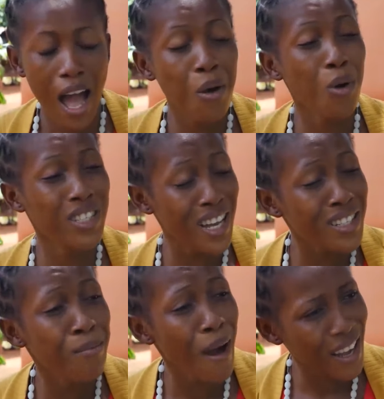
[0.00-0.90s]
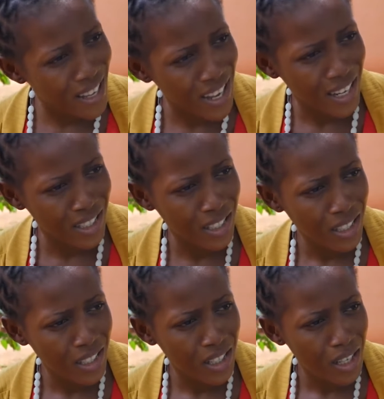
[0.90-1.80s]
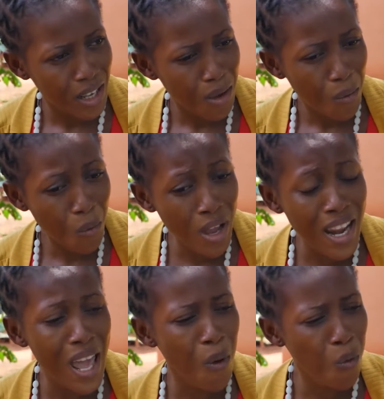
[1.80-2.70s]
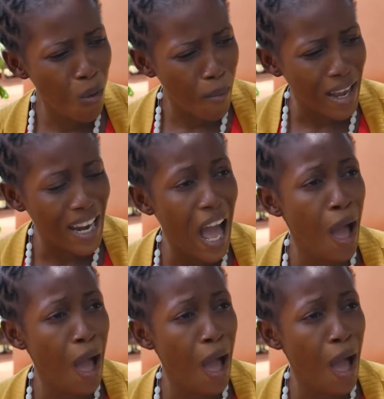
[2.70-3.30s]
I was at the backyard when a woman